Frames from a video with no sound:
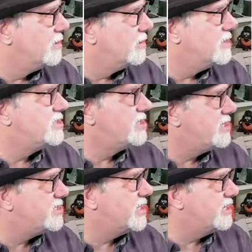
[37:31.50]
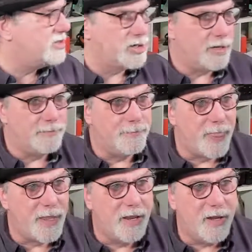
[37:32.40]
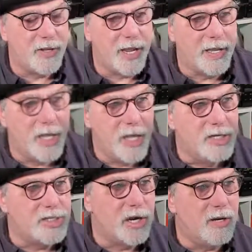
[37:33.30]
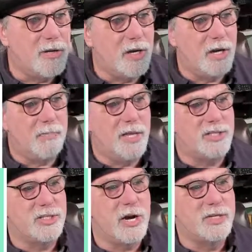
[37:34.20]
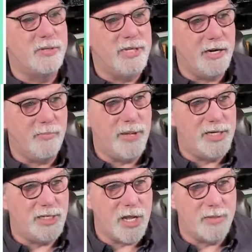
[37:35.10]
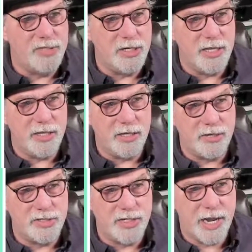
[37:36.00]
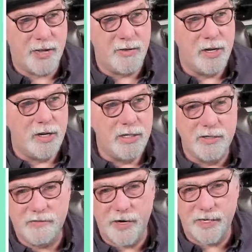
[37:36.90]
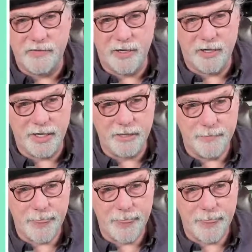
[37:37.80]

This is a descendant chart. Okay. So it starts with Daniel Page Thompson and then goes down to Frank Verling.